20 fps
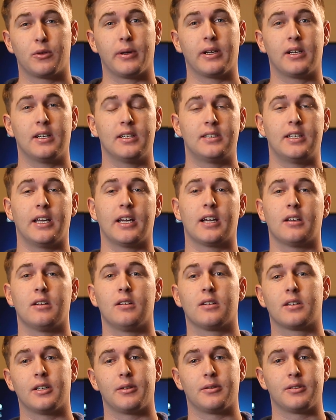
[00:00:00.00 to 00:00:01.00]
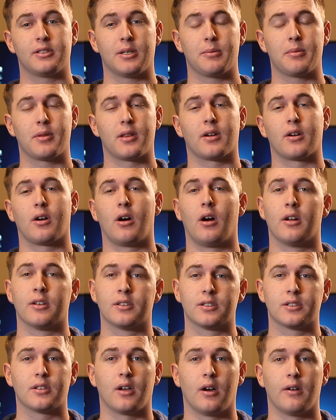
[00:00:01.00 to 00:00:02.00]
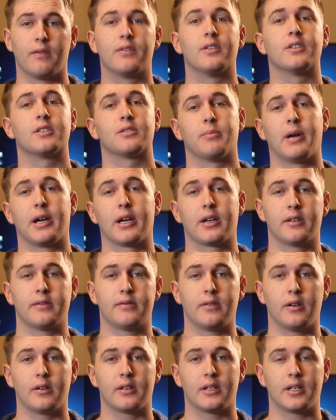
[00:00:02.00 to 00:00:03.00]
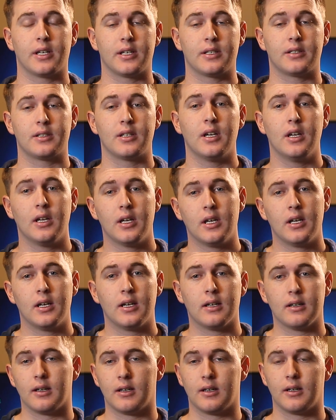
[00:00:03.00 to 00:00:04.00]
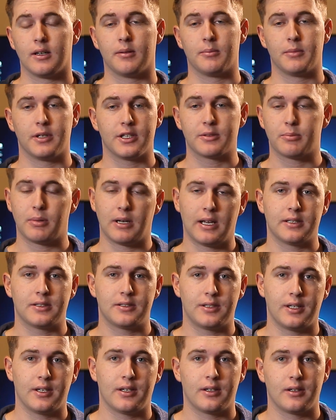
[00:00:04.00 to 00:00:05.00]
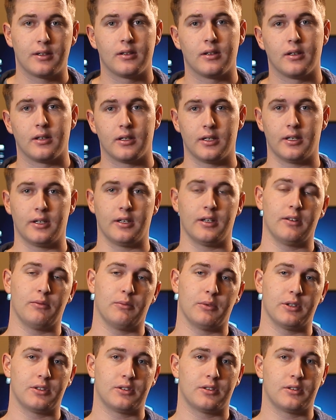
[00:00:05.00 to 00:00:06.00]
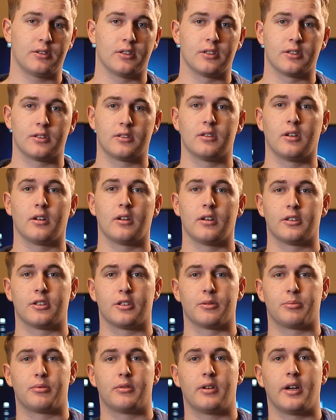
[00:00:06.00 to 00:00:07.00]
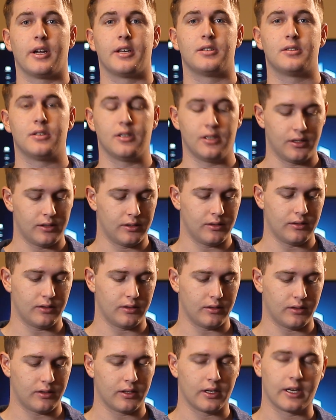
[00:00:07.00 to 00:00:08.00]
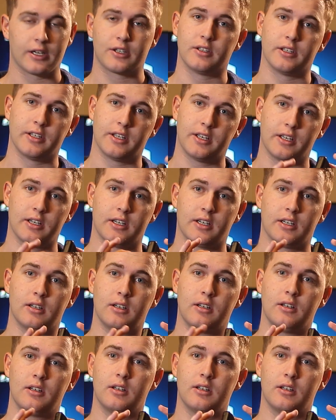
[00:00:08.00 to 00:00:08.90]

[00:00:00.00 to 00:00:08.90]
to quickly take a look at some of the cons of this microphone kit. It's plastic, which is not a surprise to you. You can actually hear...